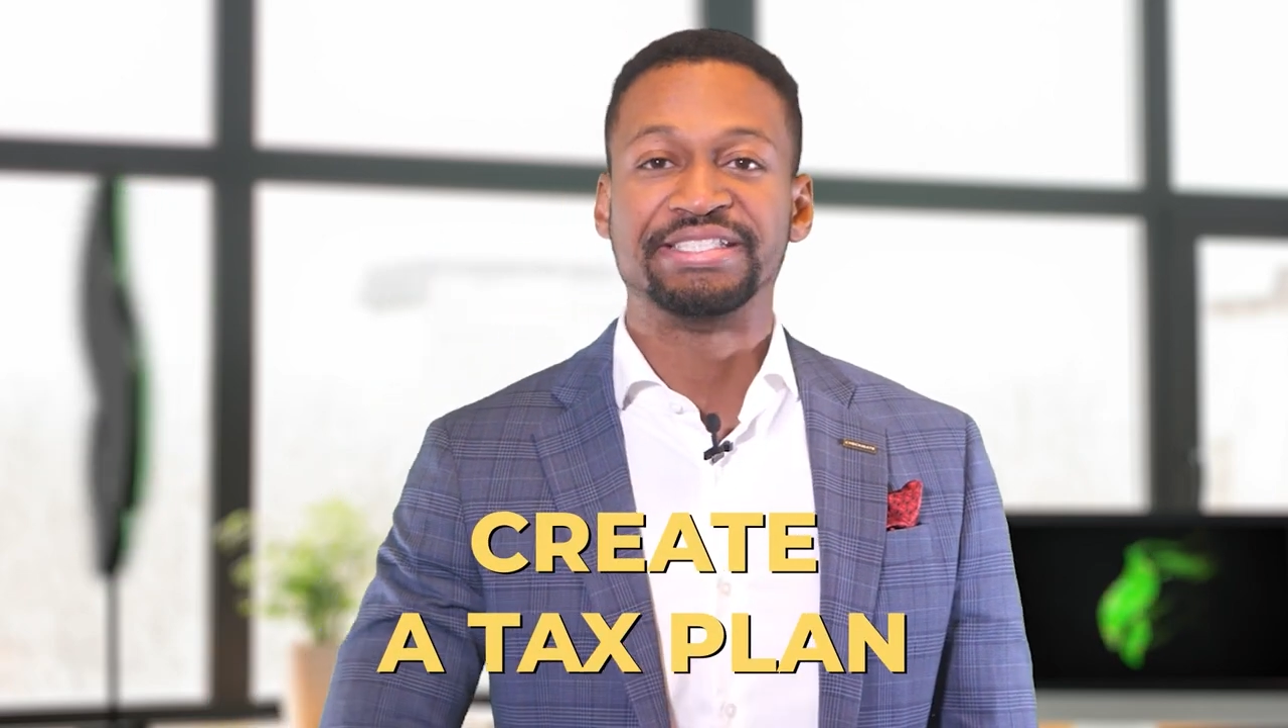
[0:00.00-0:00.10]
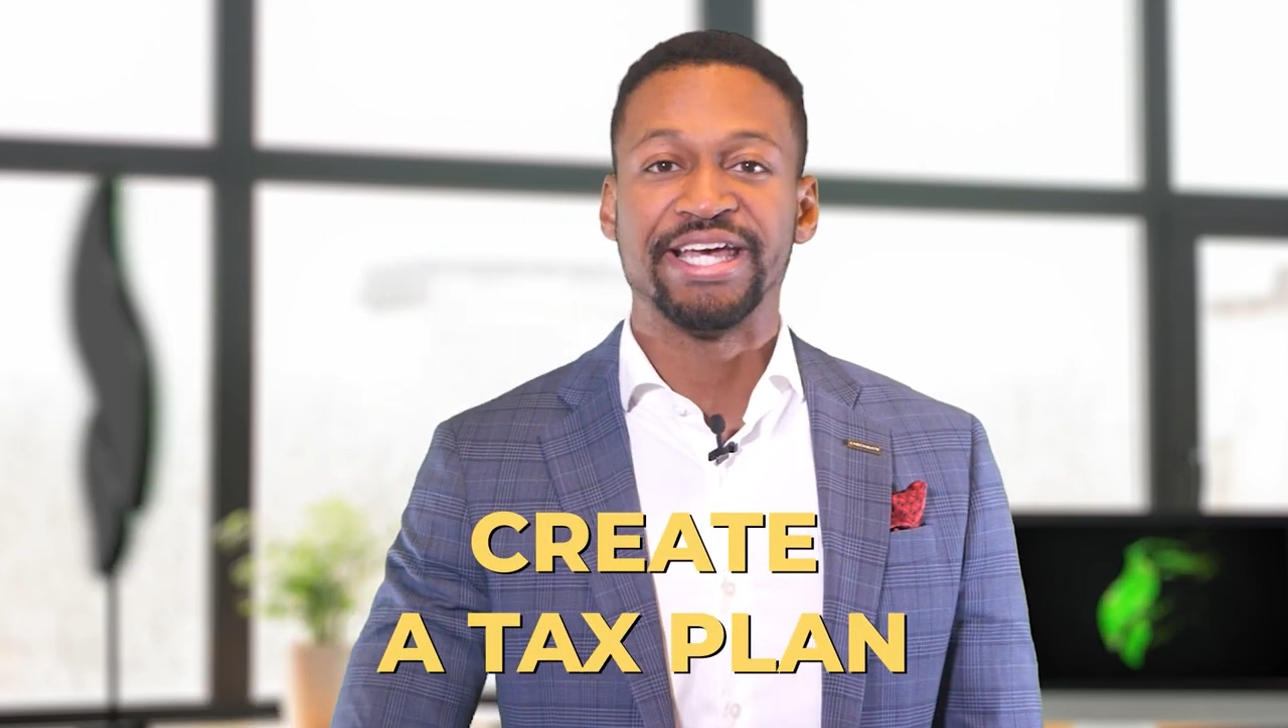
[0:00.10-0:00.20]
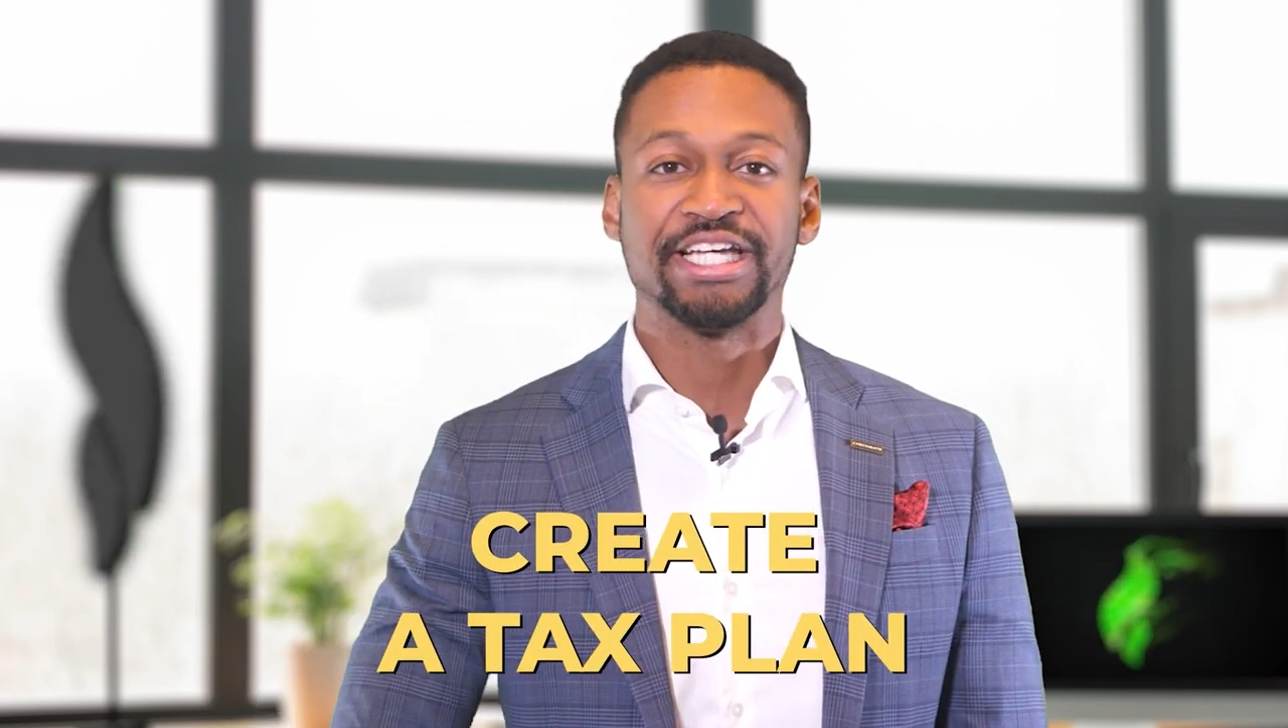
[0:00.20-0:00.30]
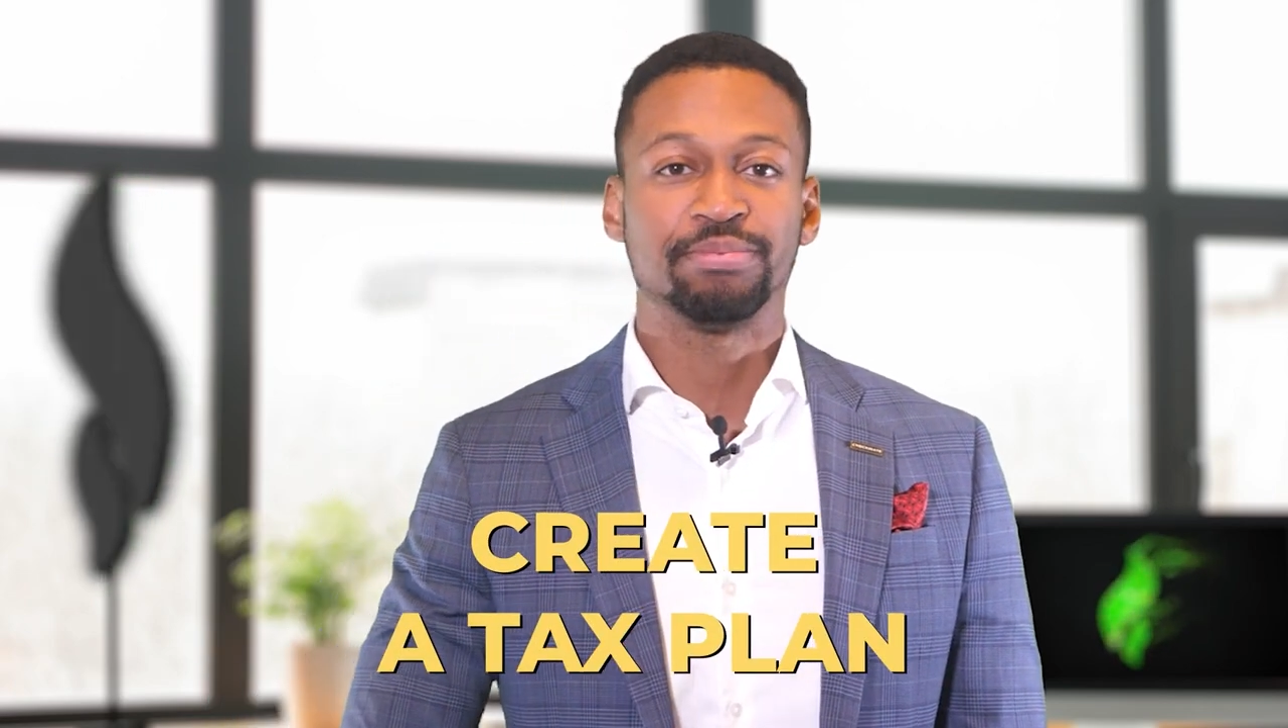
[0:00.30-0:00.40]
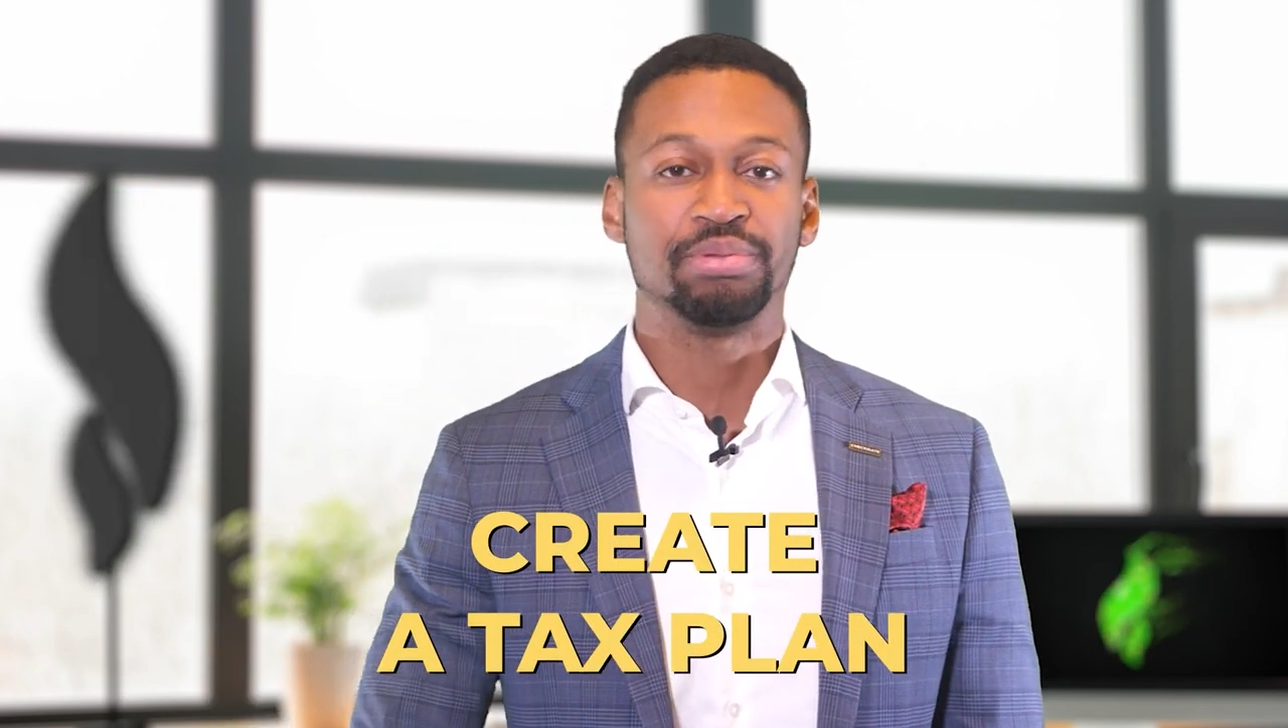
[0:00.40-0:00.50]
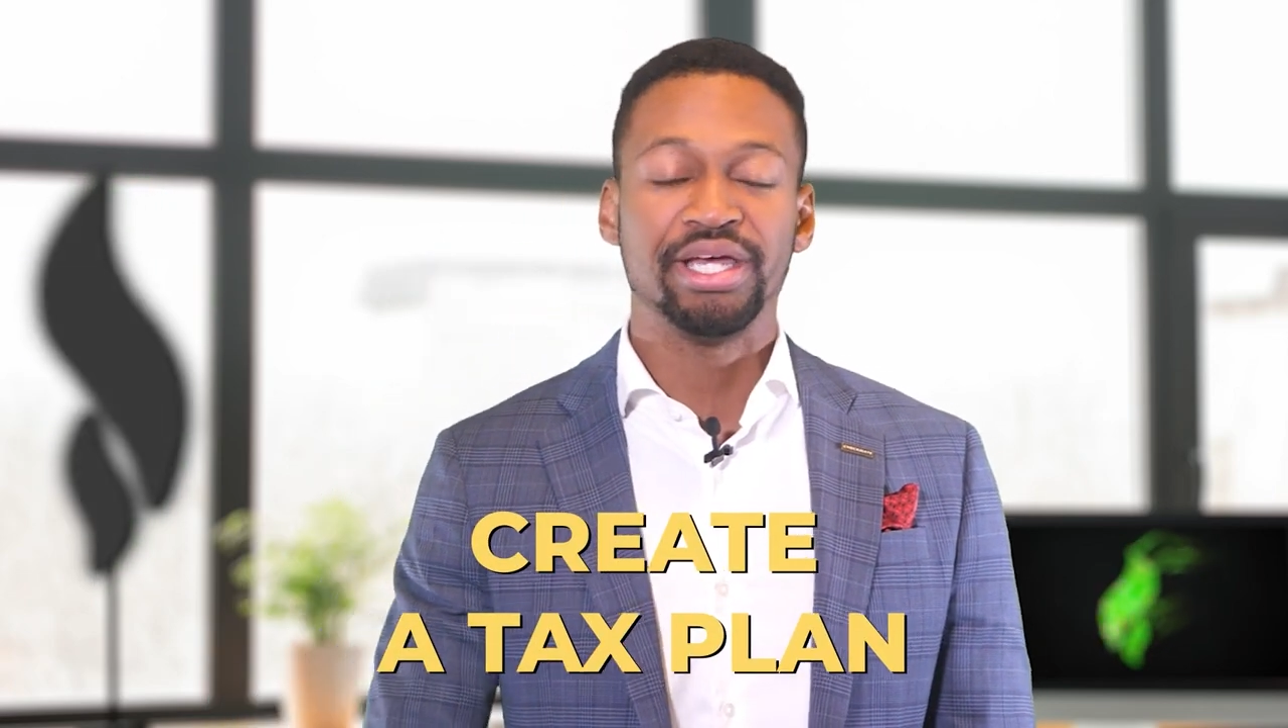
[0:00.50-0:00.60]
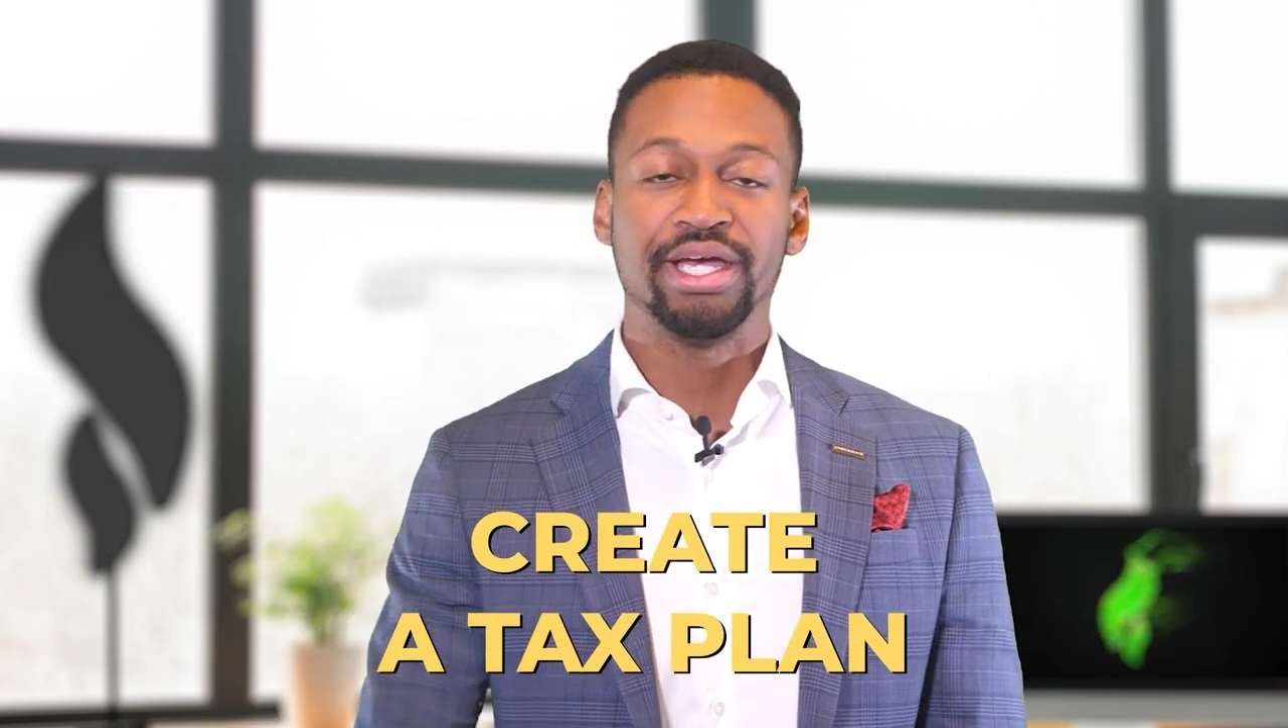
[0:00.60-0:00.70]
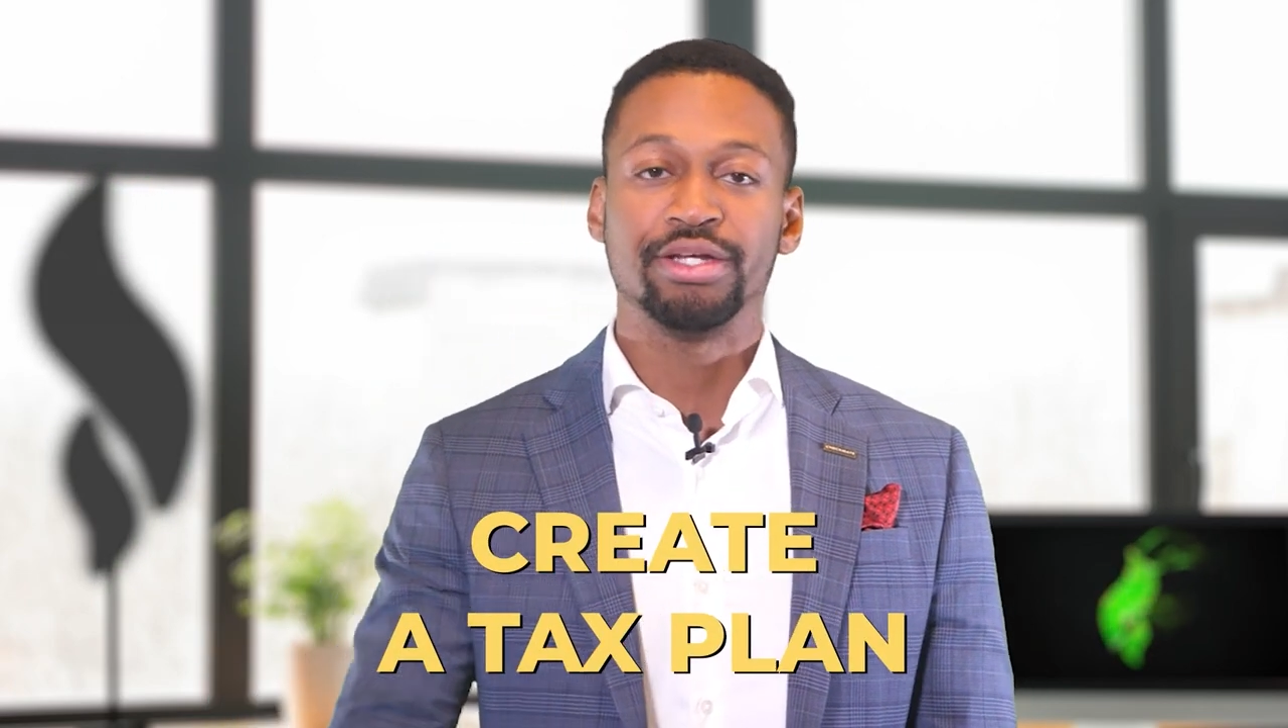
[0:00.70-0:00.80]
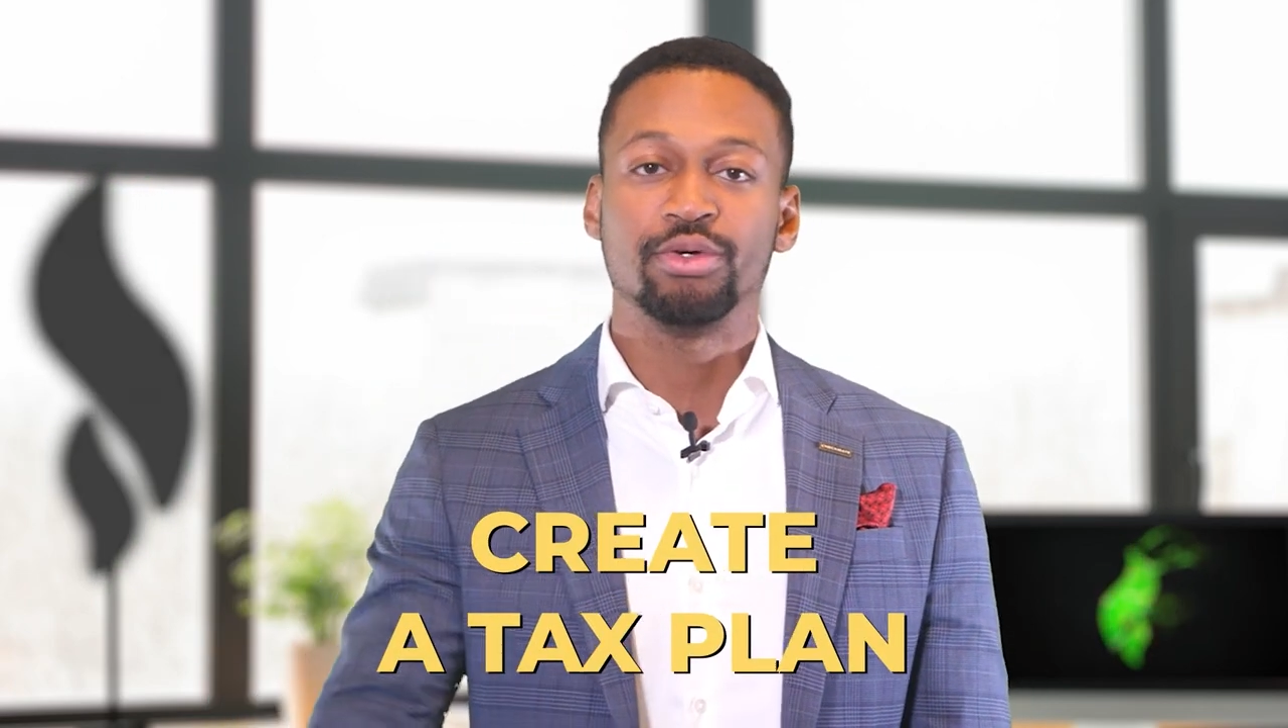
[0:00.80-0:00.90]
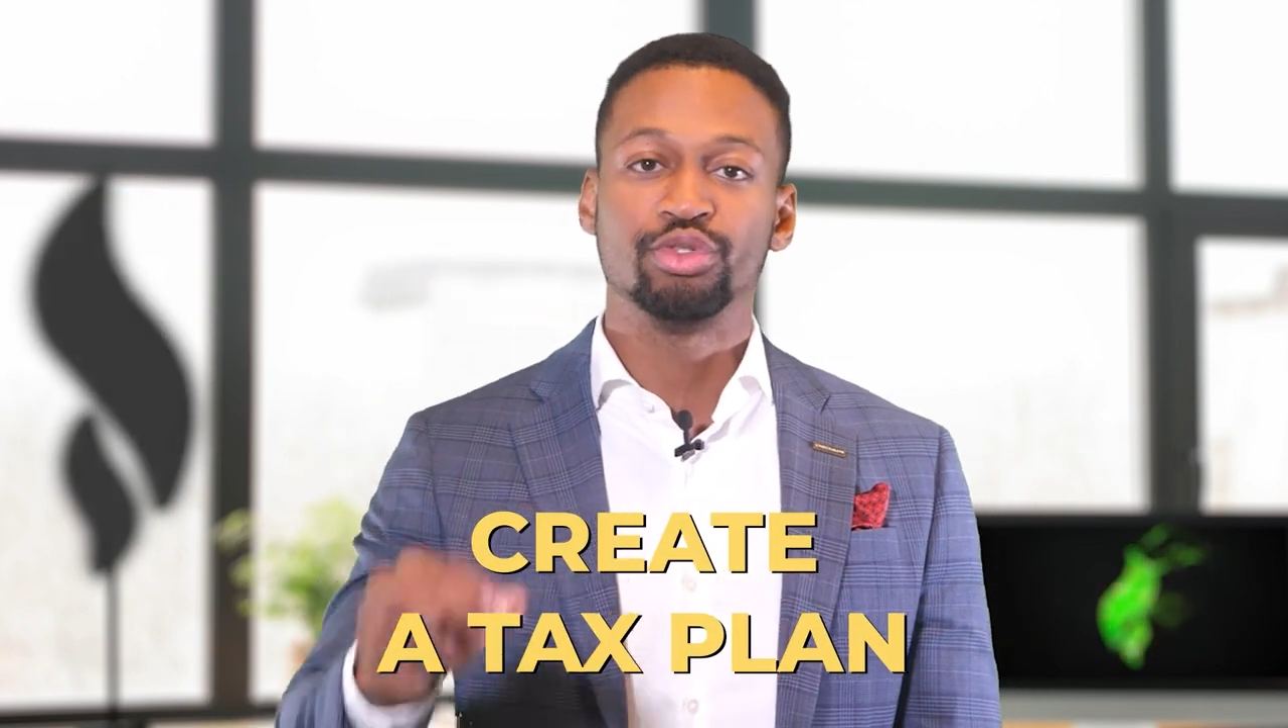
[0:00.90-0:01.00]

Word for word: tax plan